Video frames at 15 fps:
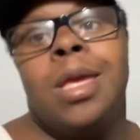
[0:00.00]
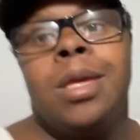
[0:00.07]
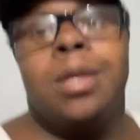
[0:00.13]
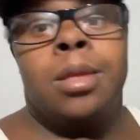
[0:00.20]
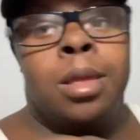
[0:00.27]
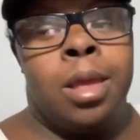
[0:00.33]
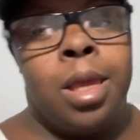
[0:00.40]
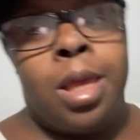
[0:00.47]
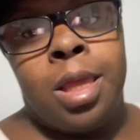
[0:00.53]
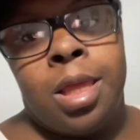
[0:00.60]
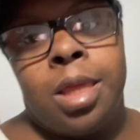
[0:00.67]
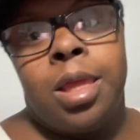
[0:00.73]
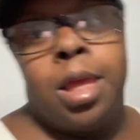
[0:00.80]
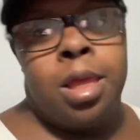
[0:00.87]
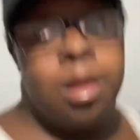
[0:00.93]
And the
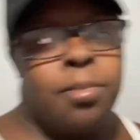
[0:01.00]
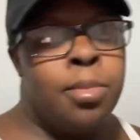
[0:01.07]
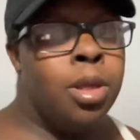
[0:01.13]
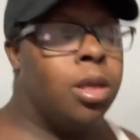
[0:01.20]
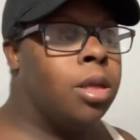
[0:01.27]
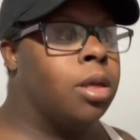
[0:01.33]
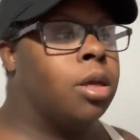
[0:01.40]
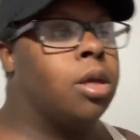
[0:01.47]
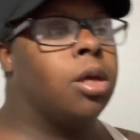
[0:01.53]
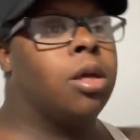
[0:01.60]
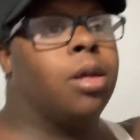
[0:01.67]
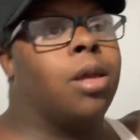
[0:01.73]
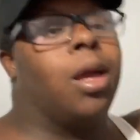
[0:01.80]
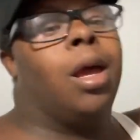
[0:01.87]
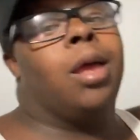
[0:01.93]
edit and the middle
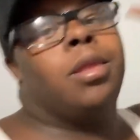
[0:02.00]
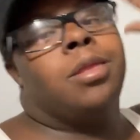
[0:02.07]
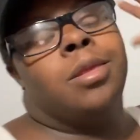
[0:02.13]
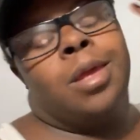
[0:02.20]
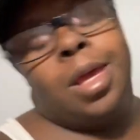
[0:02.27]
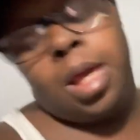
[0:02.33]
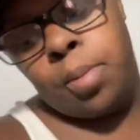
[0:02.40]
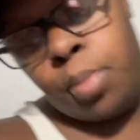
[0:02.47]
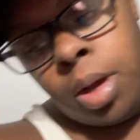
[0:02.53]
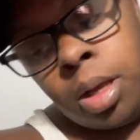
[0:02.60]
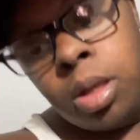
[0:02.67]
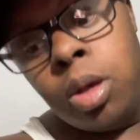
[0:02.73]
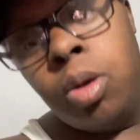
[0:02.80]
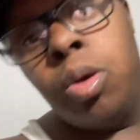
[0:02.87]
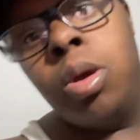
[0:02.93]
good guys and the everybody
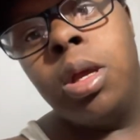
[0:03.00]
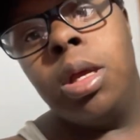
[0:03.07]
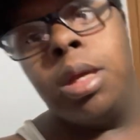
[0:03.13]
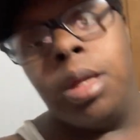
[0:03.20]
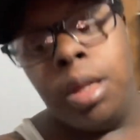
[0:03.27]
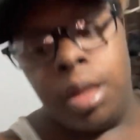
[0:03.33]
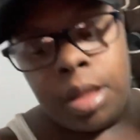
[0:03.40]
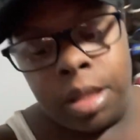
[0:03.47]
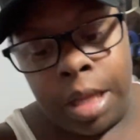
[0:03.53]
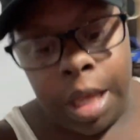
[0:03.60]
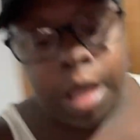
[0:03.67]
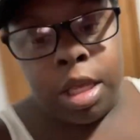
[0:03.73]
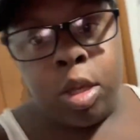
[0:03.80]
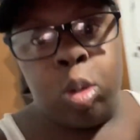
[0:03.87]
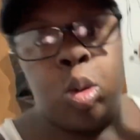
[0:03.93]
know. And
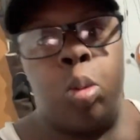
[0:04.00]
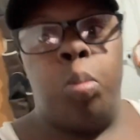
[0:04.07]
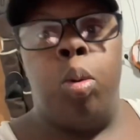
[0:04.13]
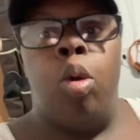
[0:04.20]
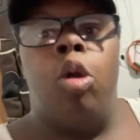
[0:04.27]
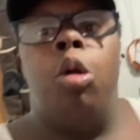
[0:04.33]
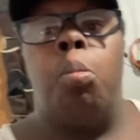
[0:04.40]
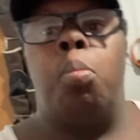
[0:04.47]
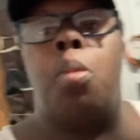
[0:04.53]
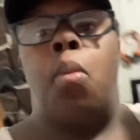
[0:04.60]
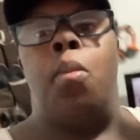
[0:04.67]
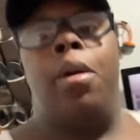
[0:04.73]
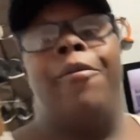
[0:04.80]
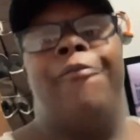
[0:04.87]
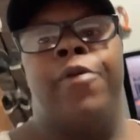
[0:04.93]
thank you support of
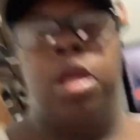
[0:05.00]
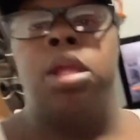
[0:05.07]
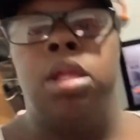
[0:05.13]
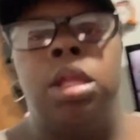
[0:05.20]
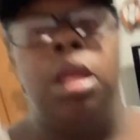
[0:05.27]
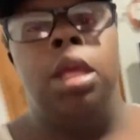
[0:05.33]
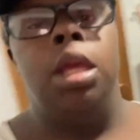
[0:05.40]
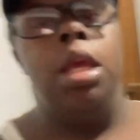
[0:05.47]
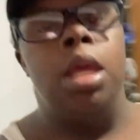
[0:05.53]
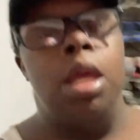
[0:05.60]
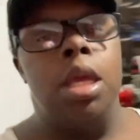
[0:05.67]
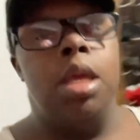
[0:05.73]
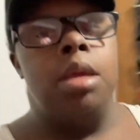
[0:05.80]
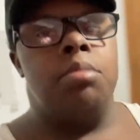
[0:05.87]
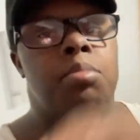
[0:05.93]
my family,
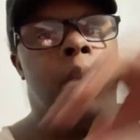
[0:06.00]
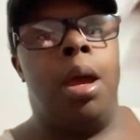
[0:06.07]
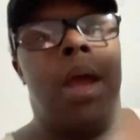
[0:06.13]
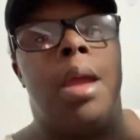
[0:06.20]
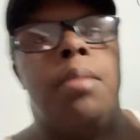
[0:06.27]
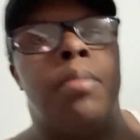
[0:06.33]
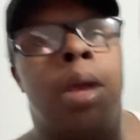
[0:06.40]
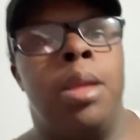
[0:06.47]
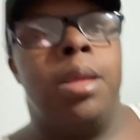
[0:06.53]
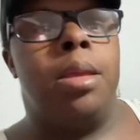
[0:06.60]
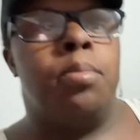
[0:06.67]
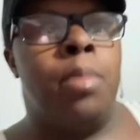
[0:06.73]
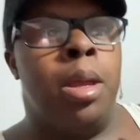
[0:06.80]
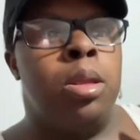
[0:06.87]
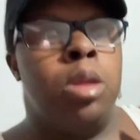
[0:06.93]
my
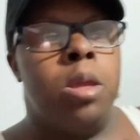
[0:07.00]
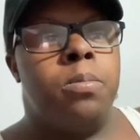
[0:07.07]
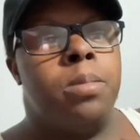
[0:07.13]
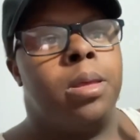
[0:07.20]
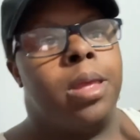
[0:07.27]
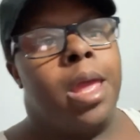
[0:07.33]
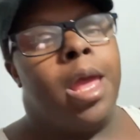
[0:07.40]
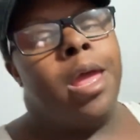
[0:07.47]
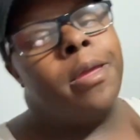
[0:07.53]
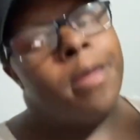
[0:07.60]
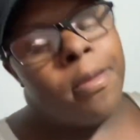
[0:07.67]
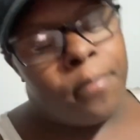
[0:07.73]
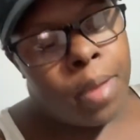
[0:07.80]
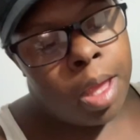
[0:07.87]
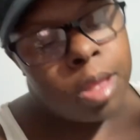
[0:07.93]
nephew Cat
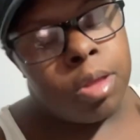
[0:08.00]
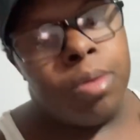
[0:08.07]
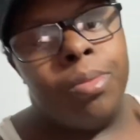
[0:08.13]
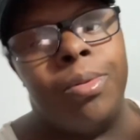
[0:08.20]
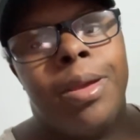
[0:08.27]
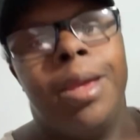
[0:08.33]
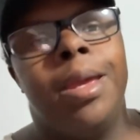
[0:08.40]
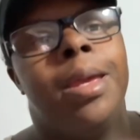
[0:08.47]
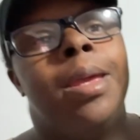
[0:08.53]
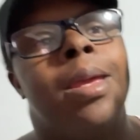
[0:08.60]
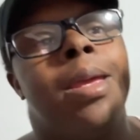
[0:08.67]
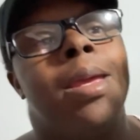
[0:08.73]
and passed away.